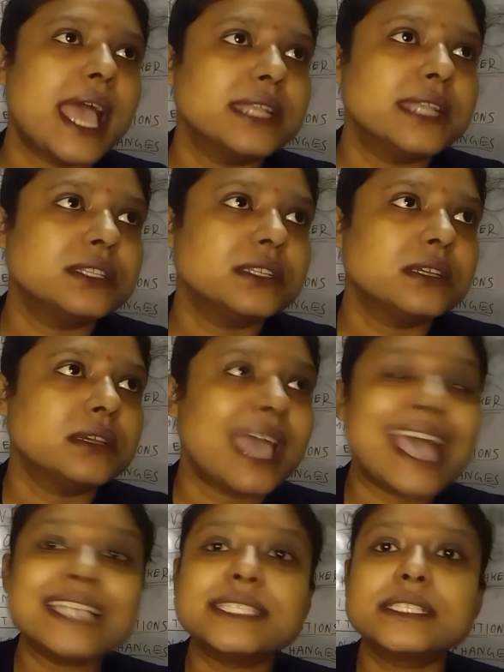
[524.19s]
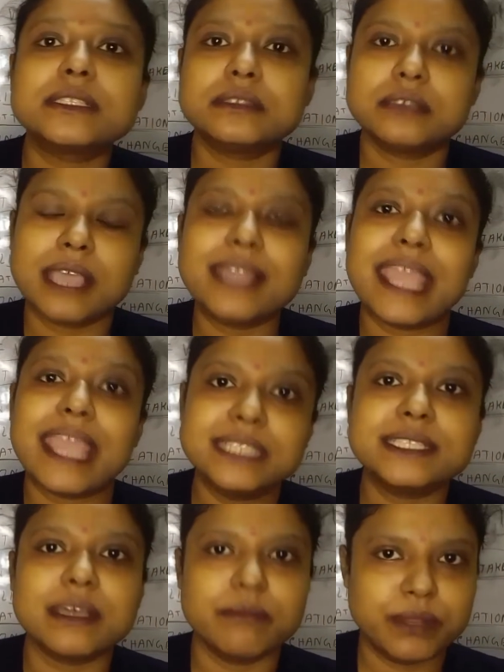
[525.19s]
and as an
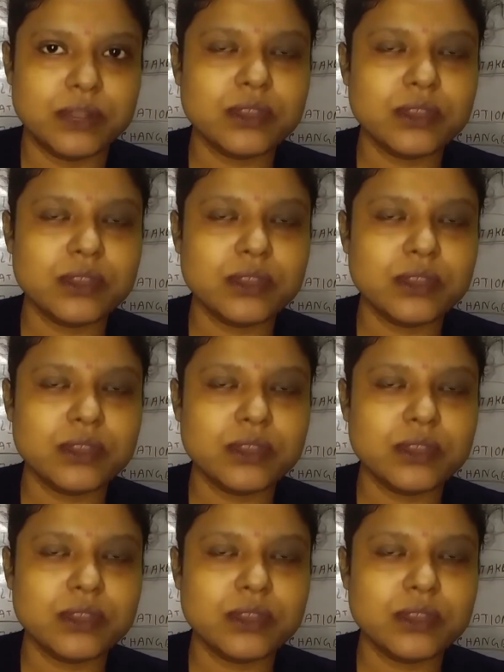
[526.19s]
example.